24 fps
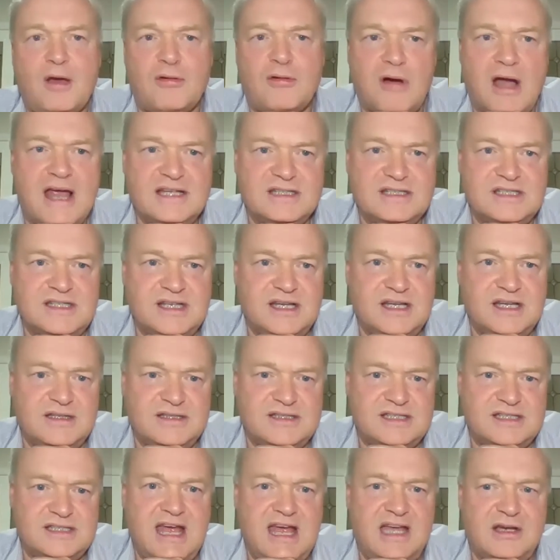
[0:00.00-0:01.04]
grazed their
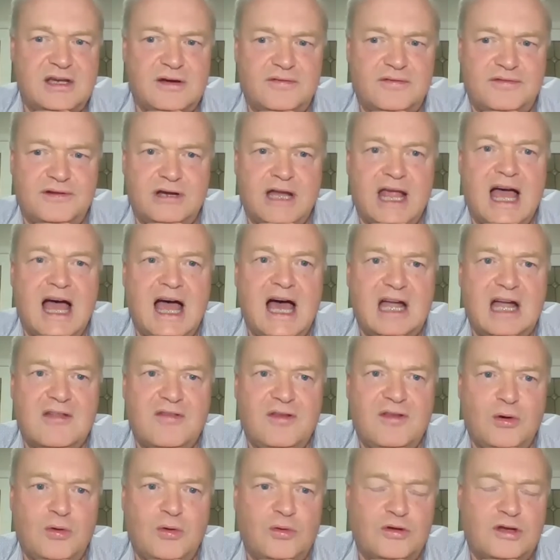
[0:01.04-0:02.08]
stand off very hard
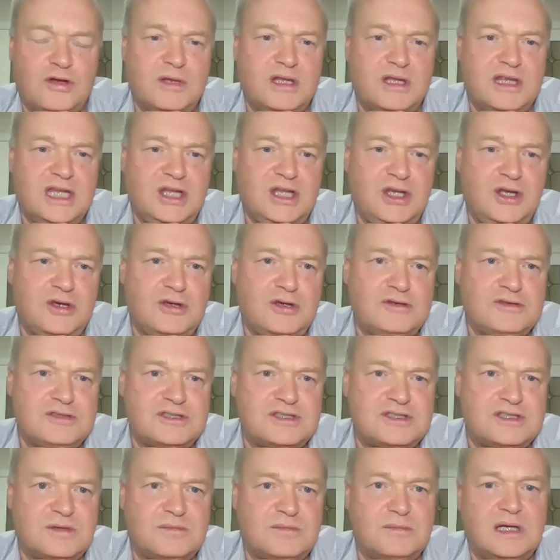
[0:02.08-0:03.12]
in the autumn and then
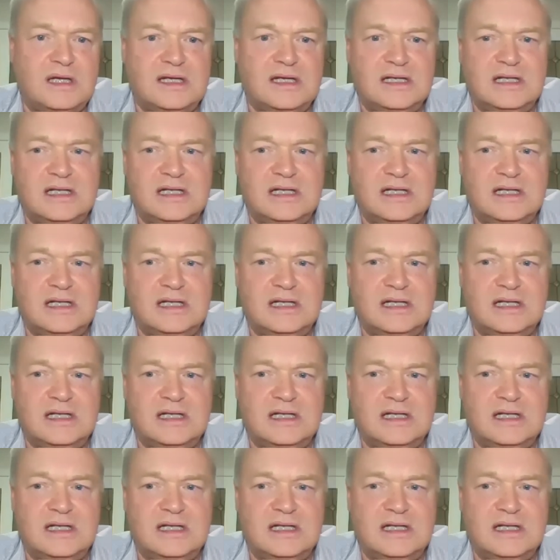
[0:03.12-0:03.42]
used some